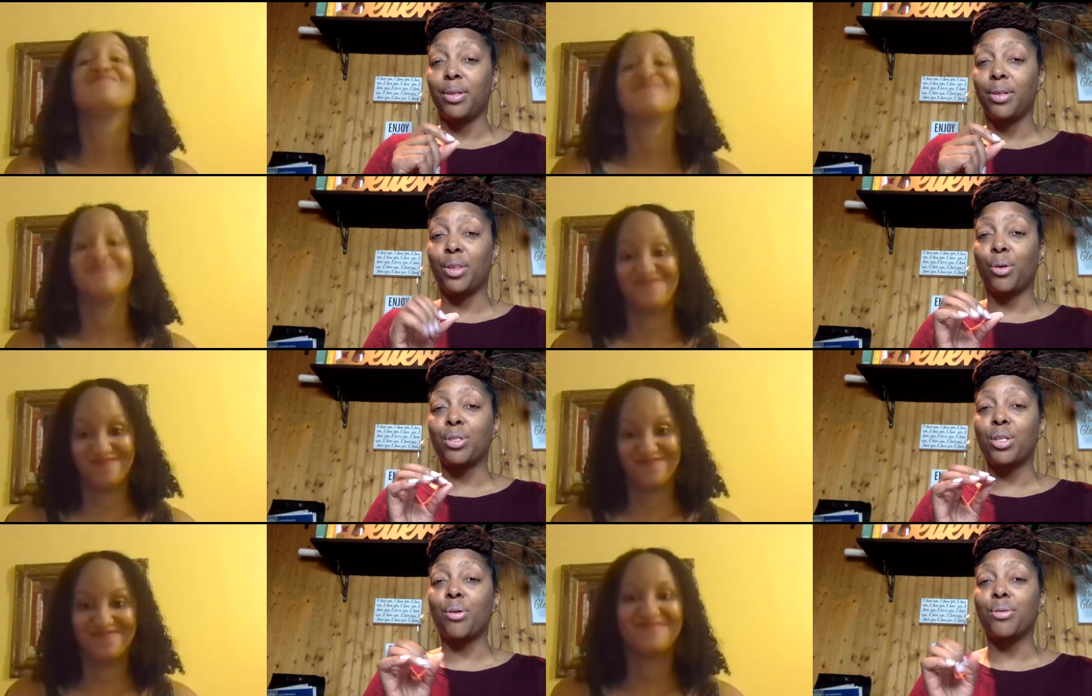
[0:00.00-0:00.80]
Speaker 1: those
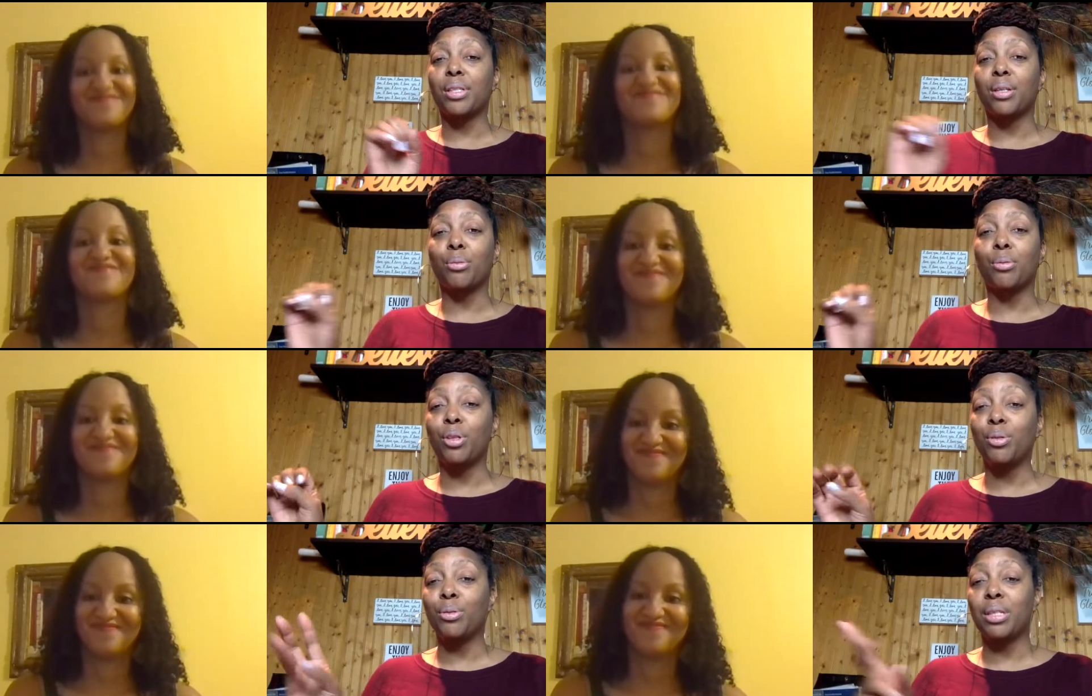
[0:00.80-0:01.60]
are those little
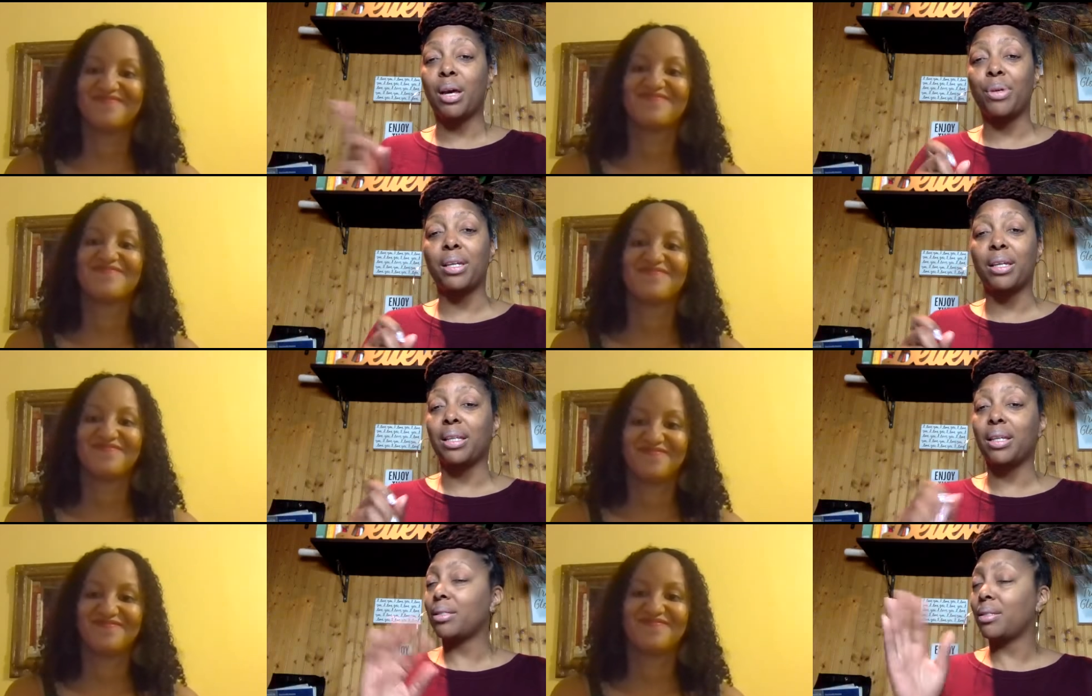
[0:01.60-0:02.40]
clues that we get
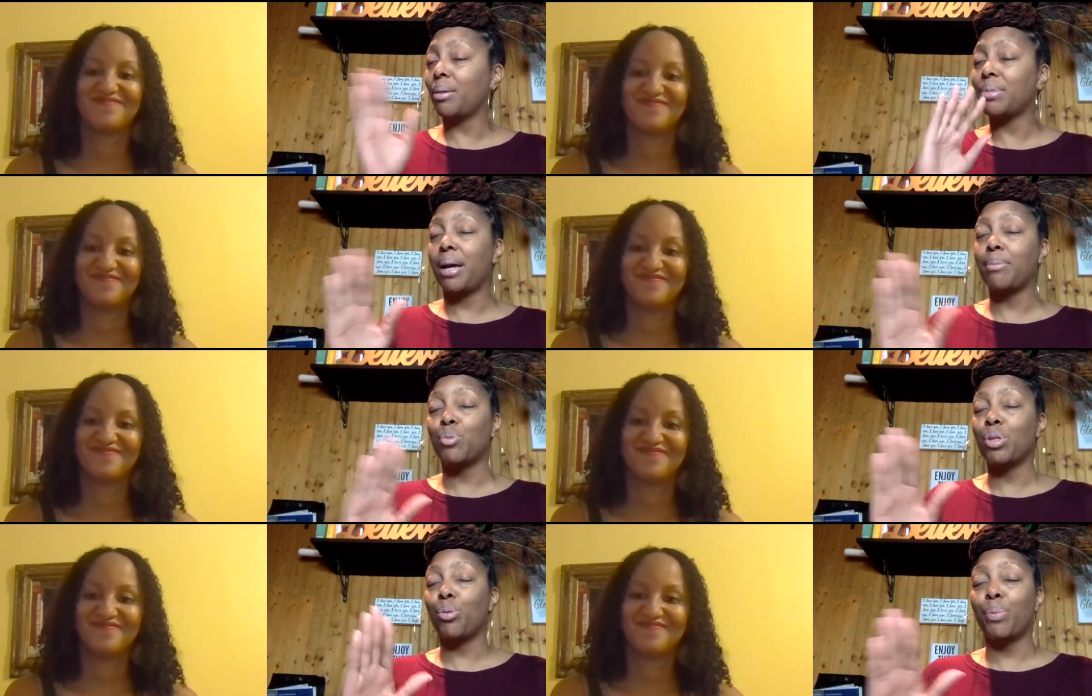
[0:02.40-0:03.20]
that sometimes we
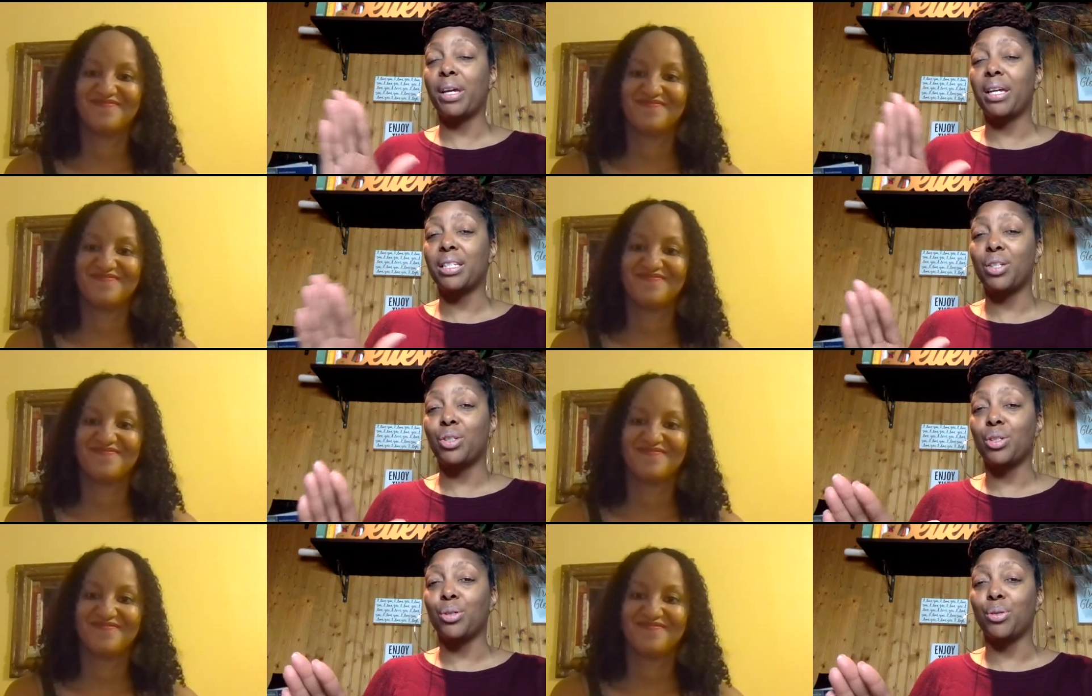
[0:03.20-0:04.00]
don't pay attention
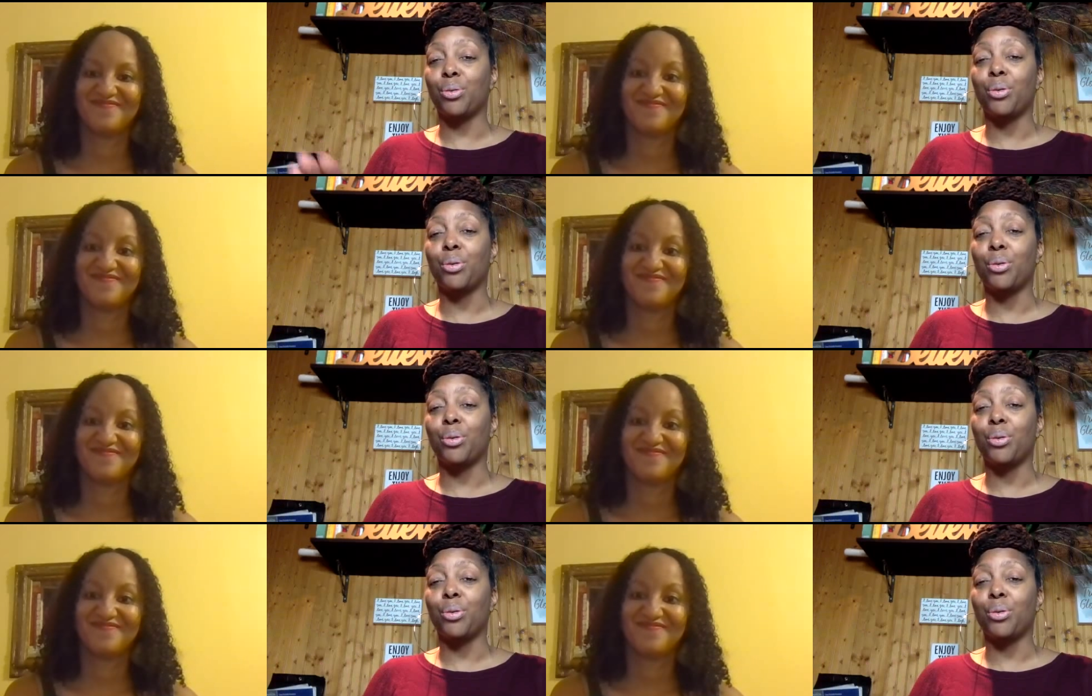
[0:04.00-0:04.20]
to.